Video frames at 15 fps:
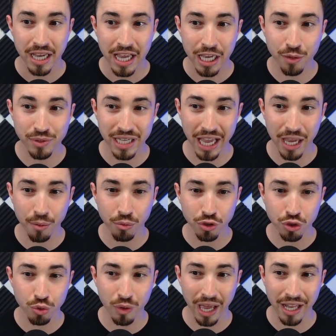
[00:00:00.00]
He was able
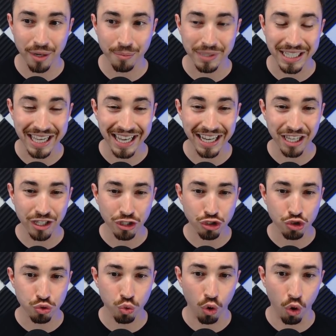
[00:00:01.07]
to end up getting
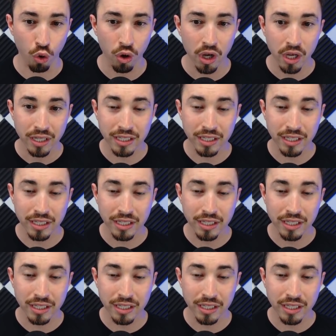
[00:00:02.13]
control.